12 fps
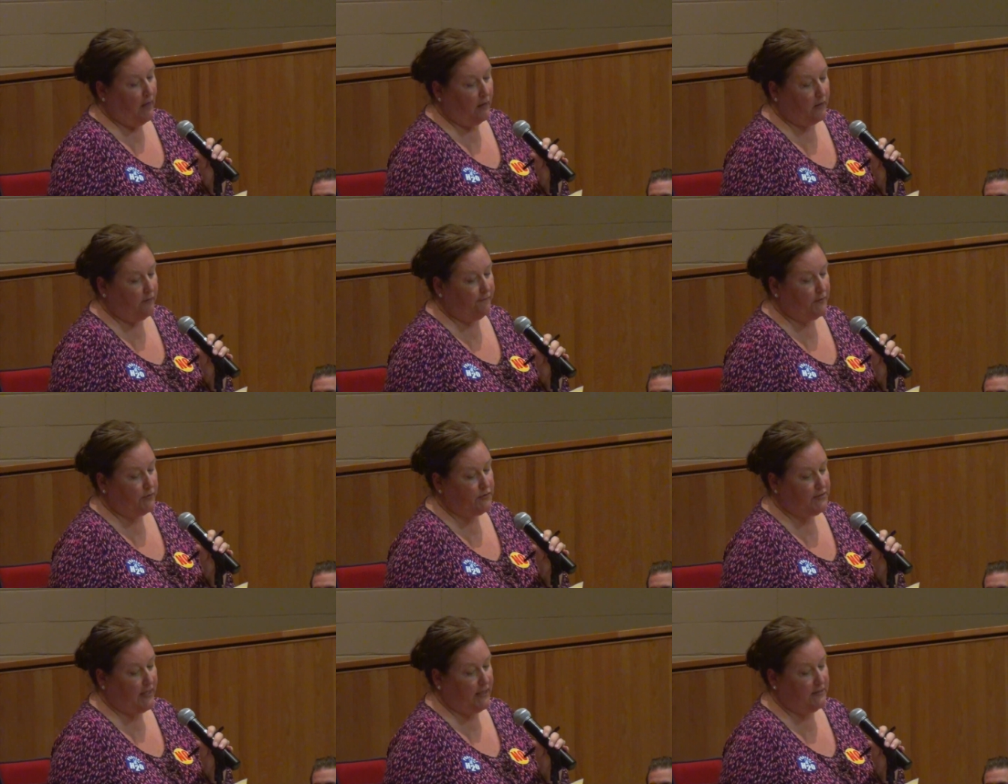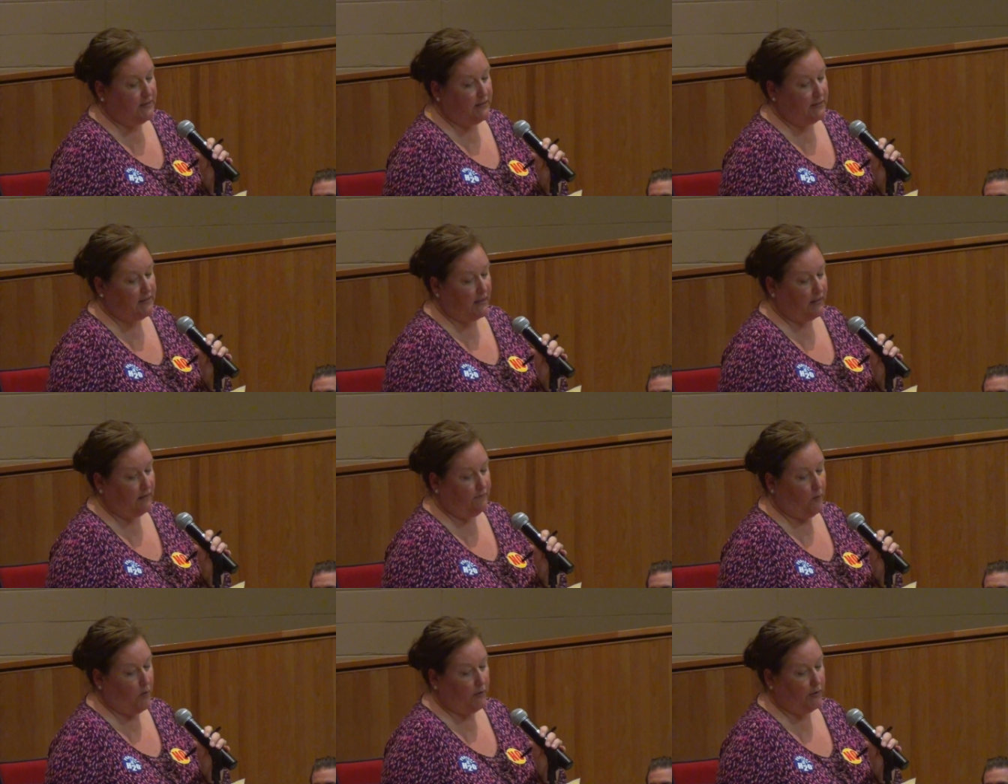a governor signed an
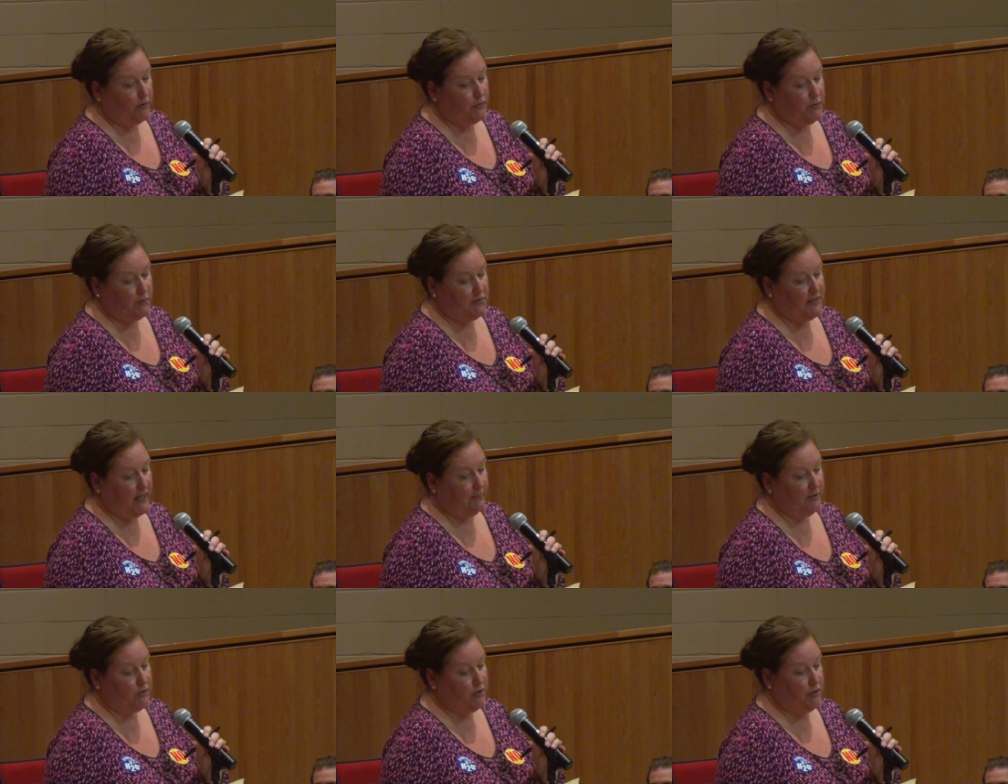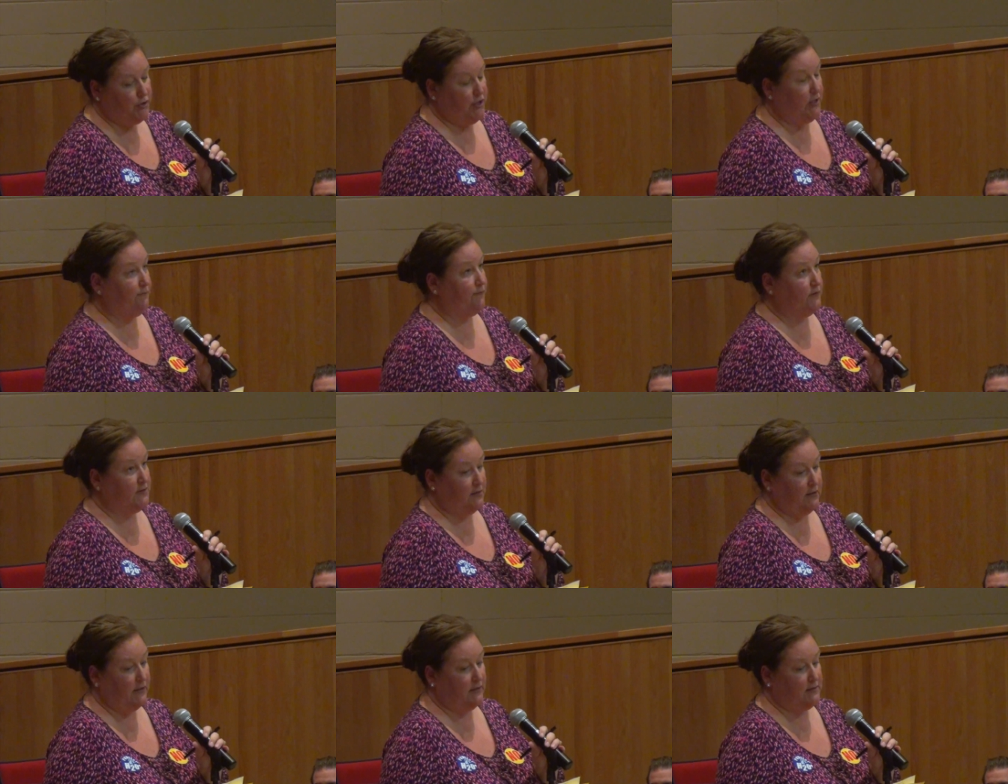executive order to establish a chief
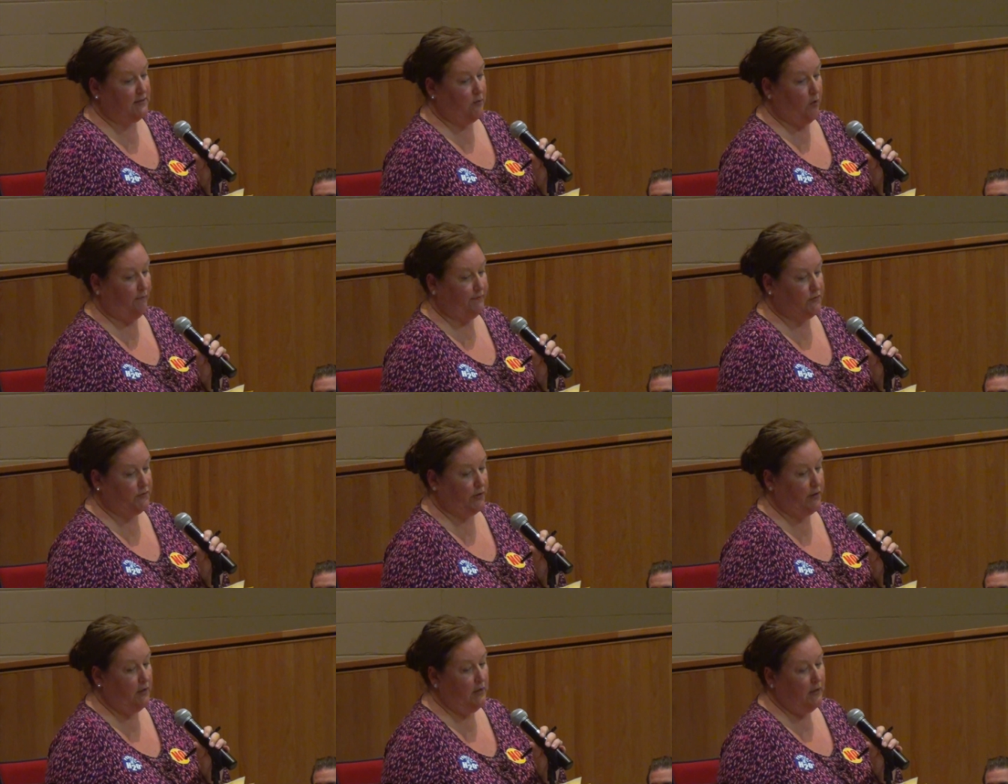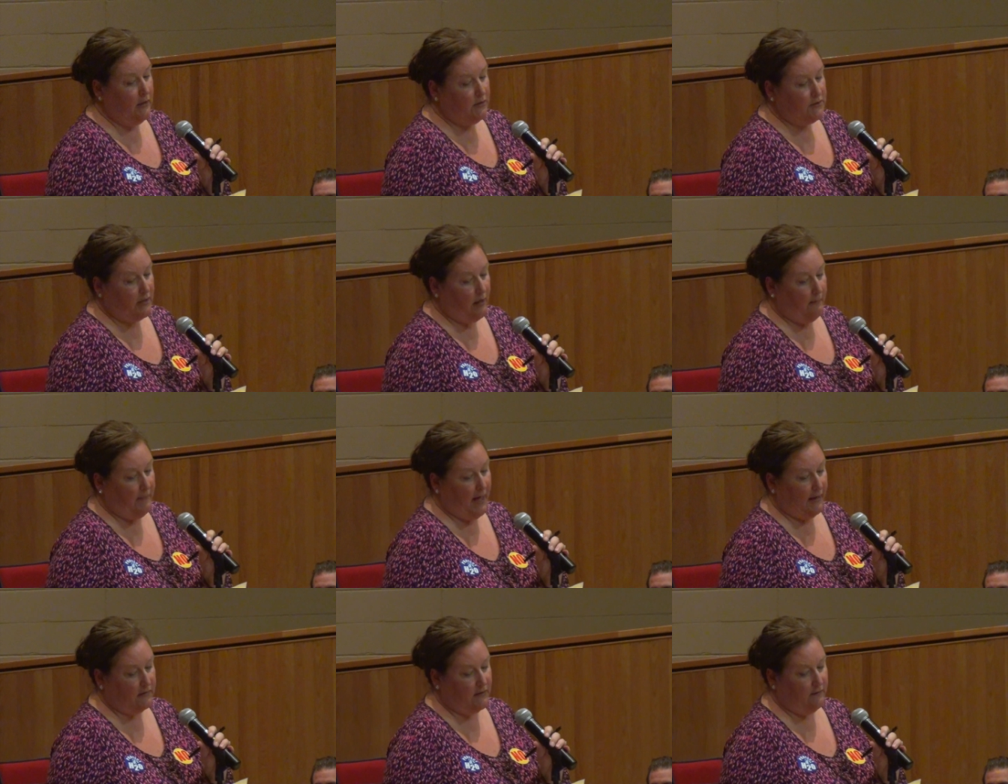resiliency officer to
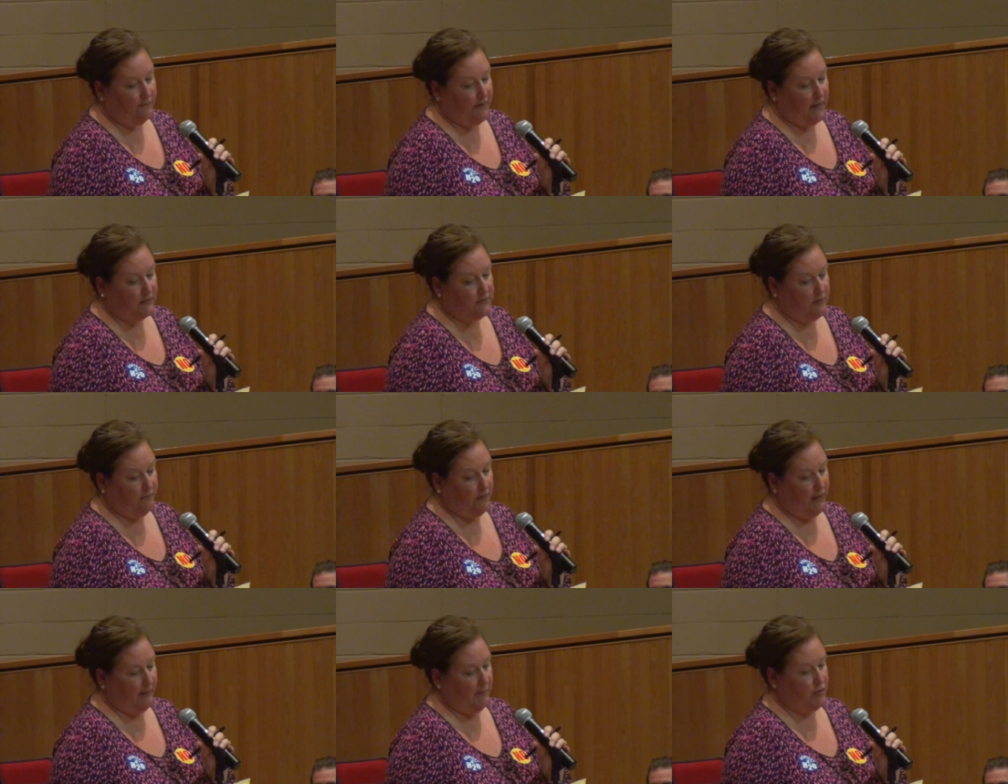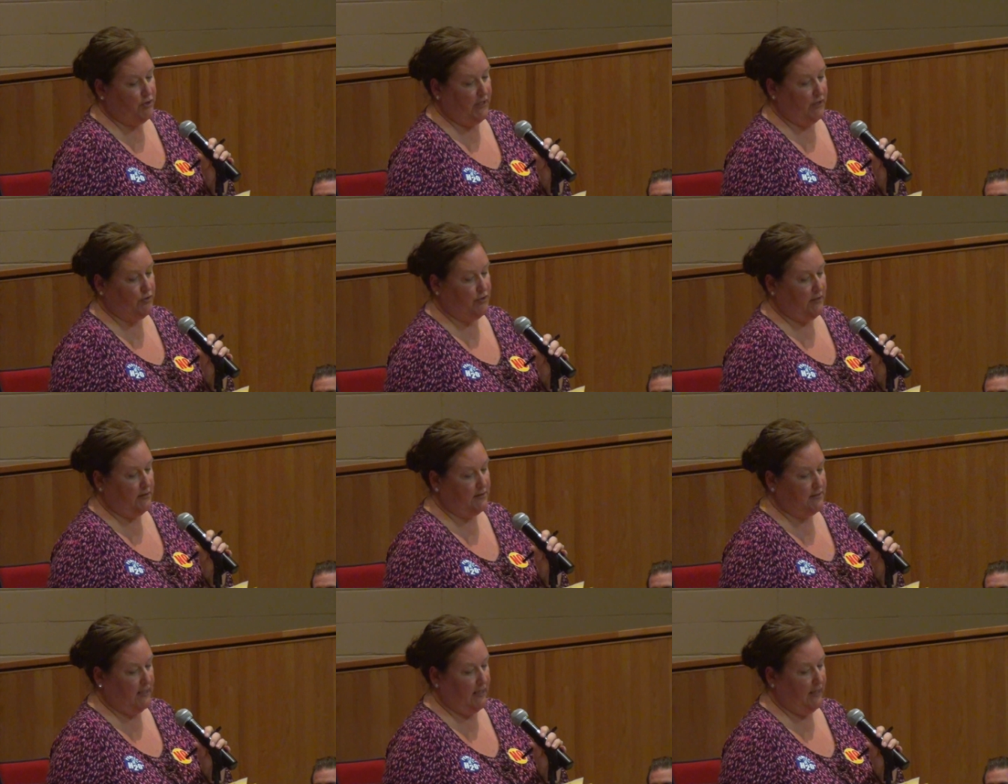combat the effects of climate change in the
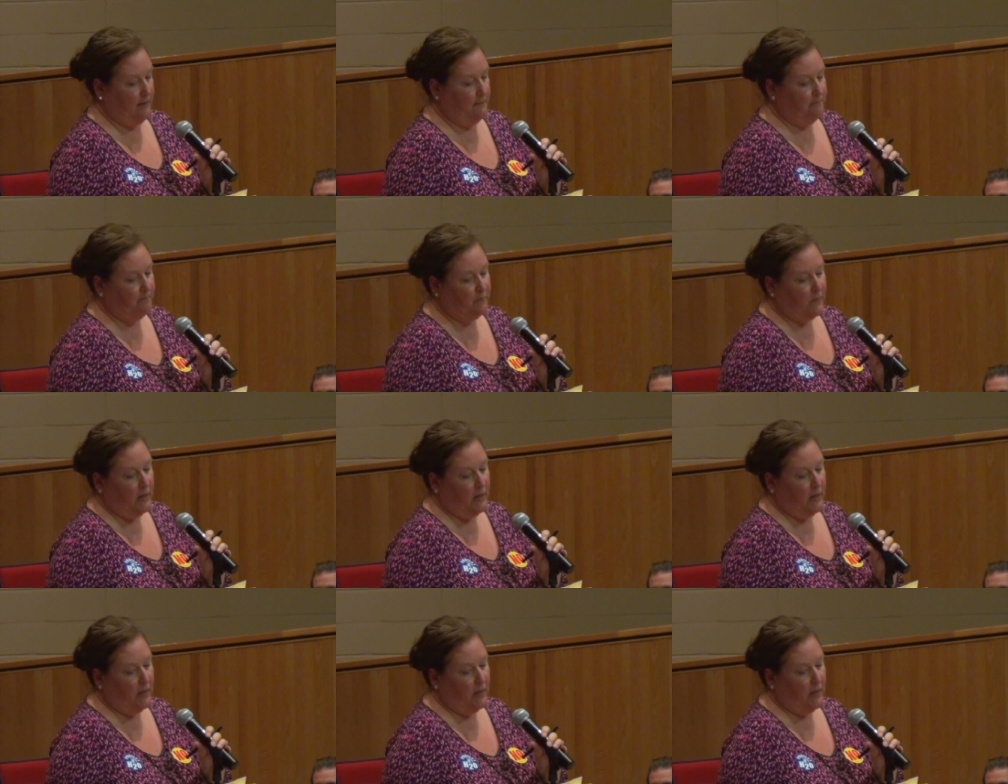state.